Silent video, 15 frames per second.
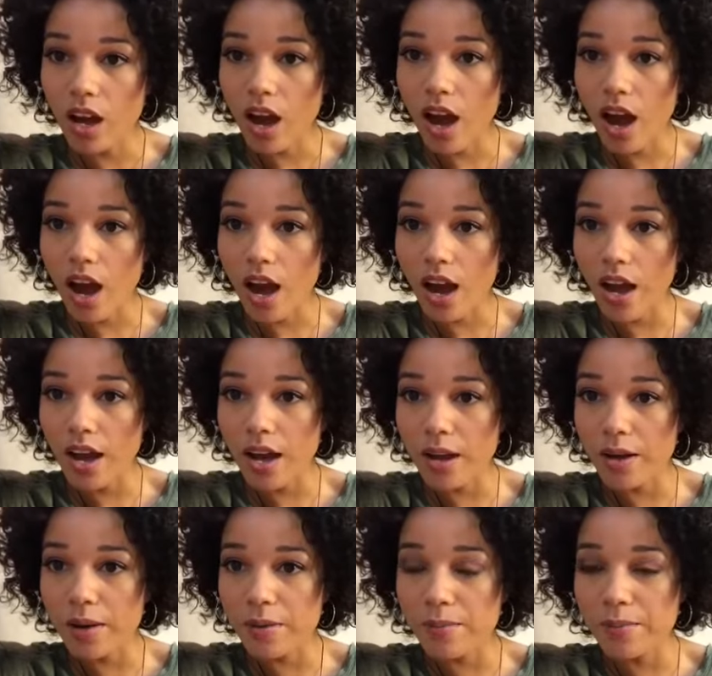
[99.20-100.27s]

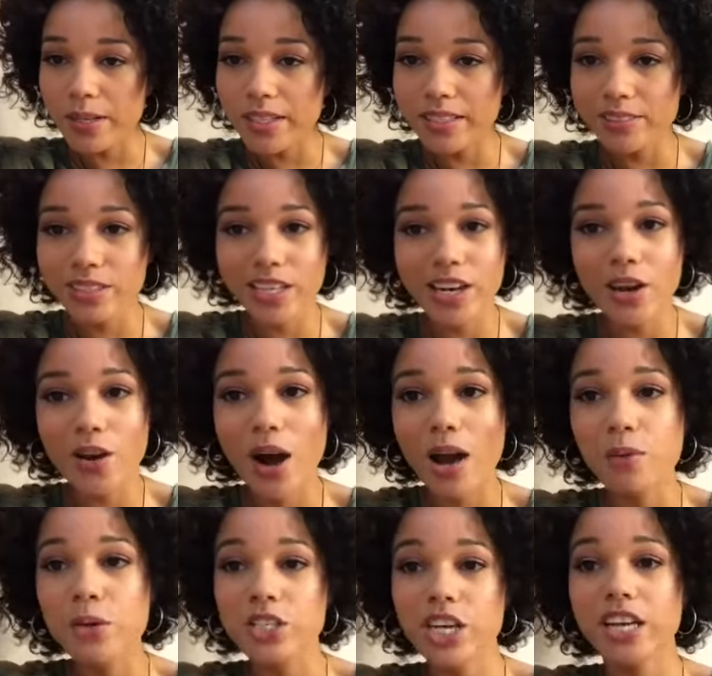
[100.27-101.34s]
You know, I
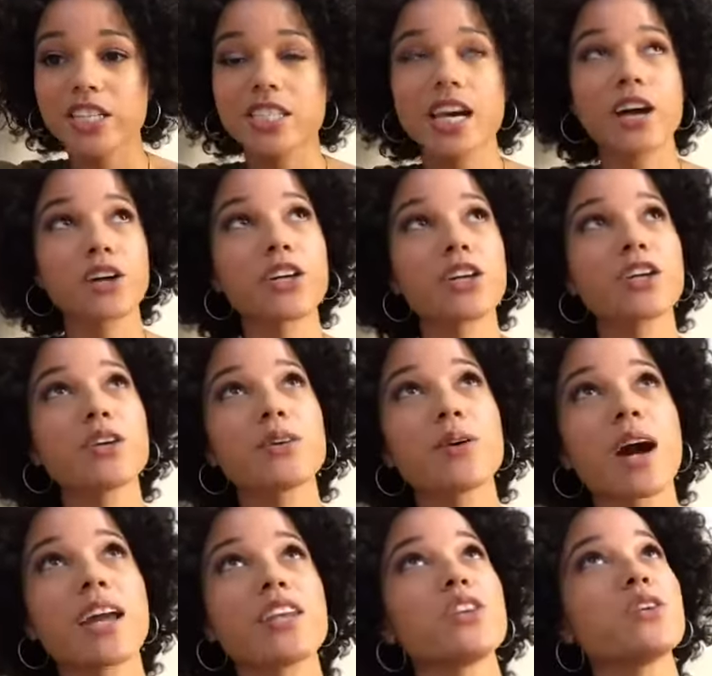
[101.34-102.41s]
wish I could tell you
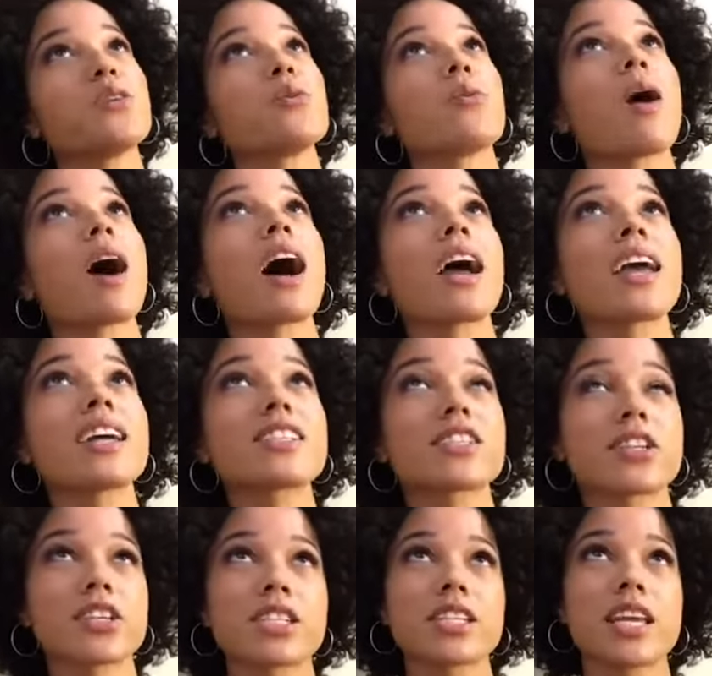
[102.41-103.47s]
I knew why it
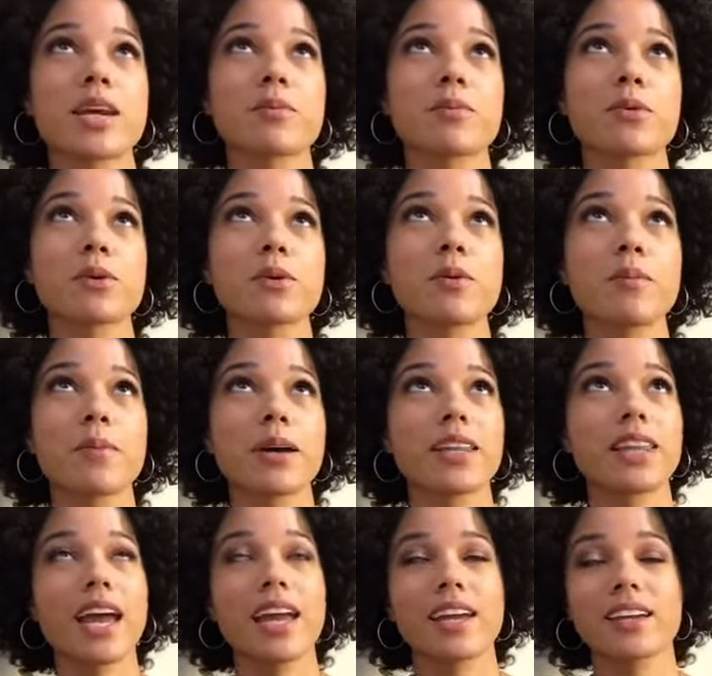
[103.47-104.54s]
starts in April, but,
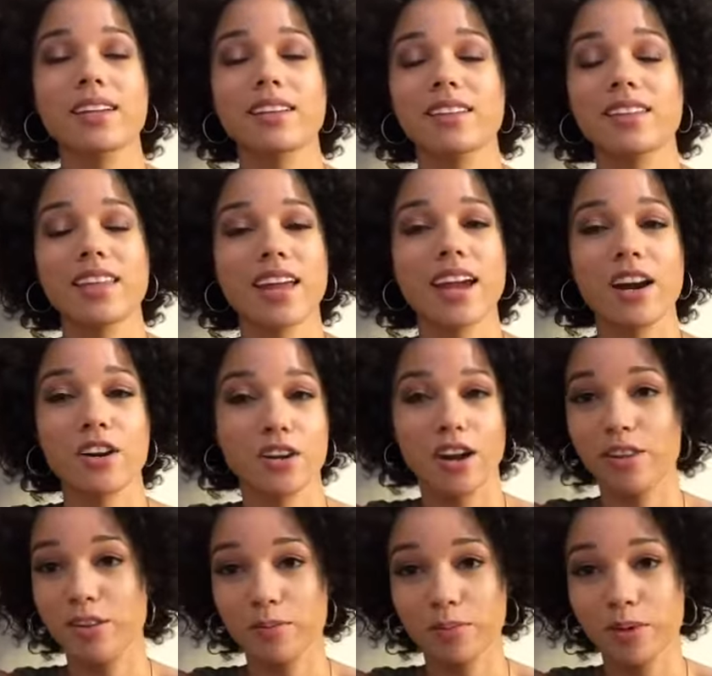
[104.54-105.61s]
like, there are
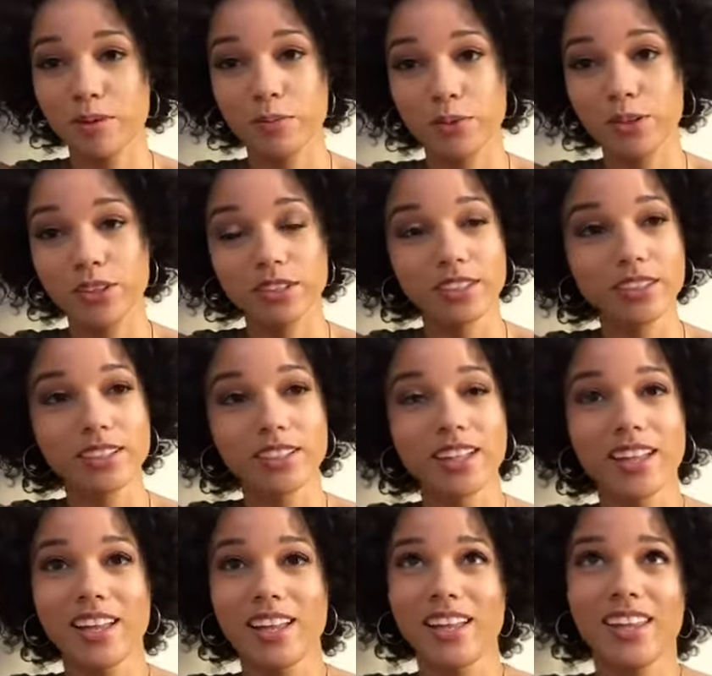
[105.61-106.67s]
other people
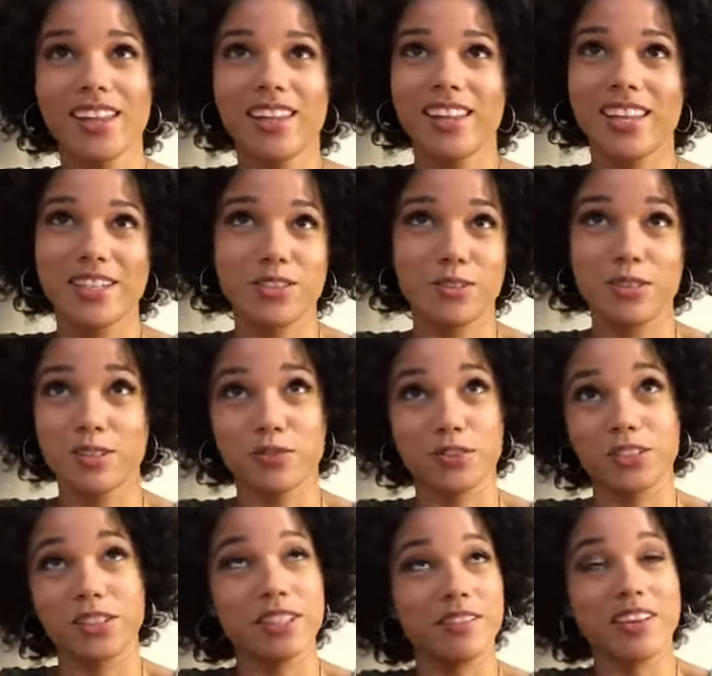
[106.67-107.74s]
that do this for a
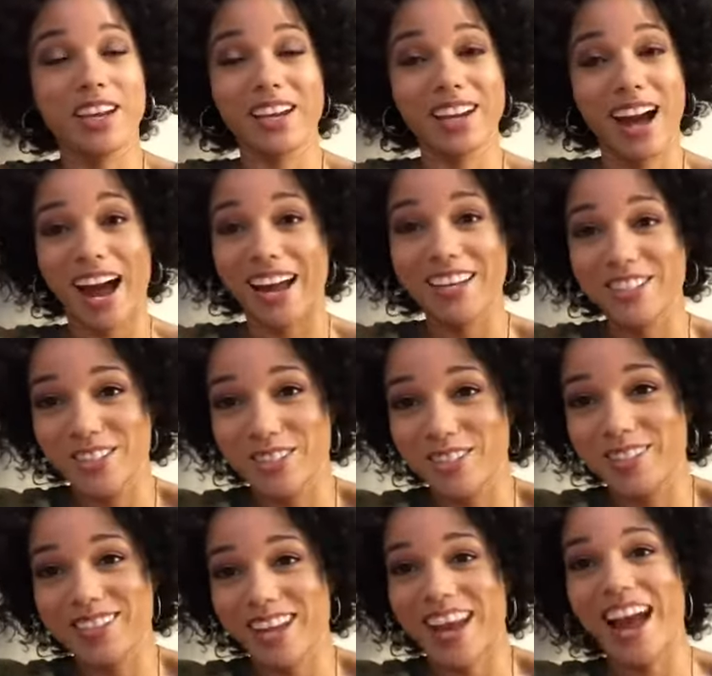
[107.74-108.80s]
living. I
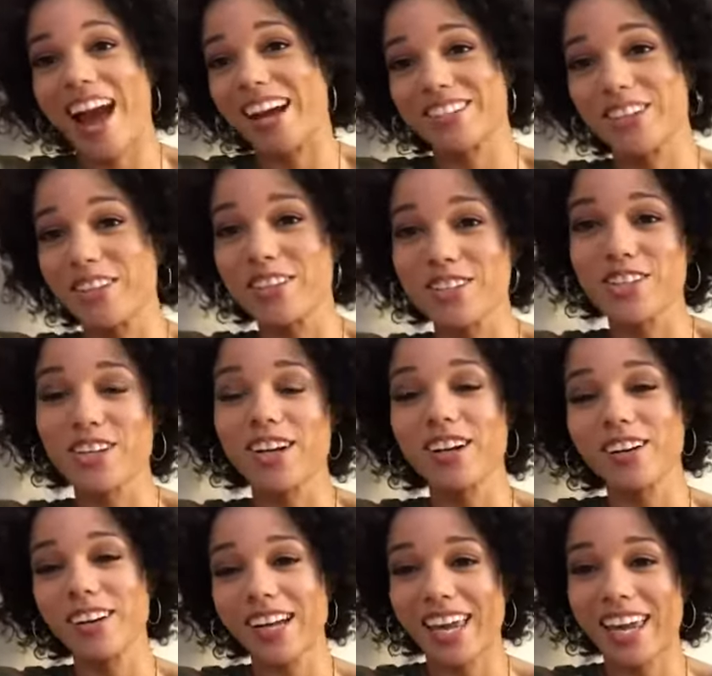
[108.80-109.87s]
act on the show.
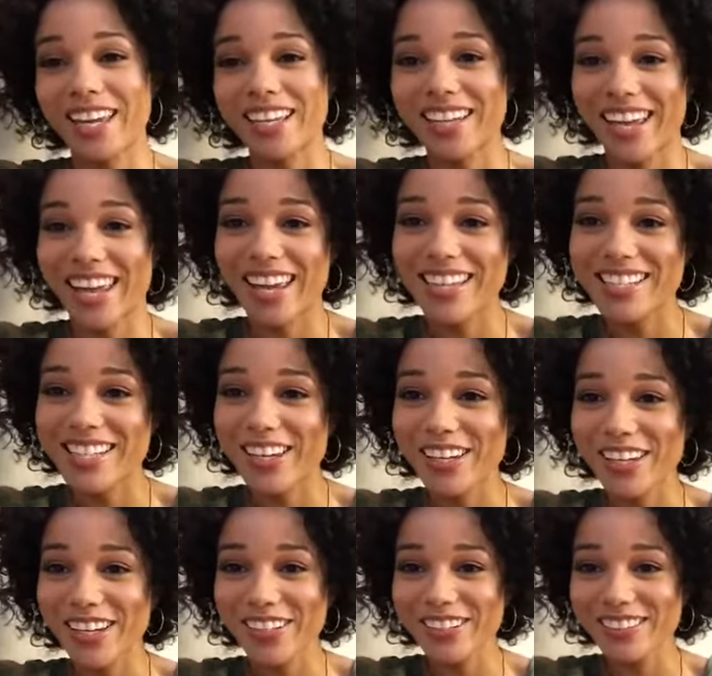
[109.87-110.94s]
I can't tell
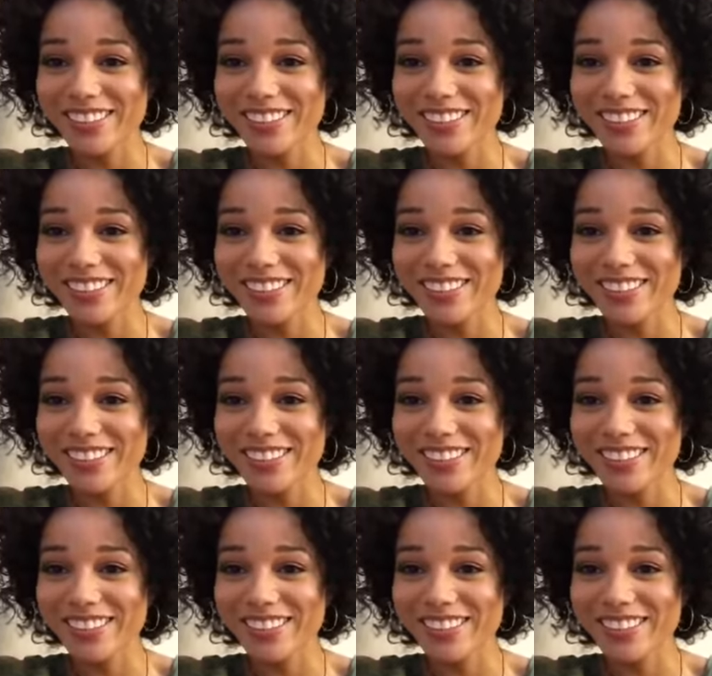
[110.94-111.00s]
you.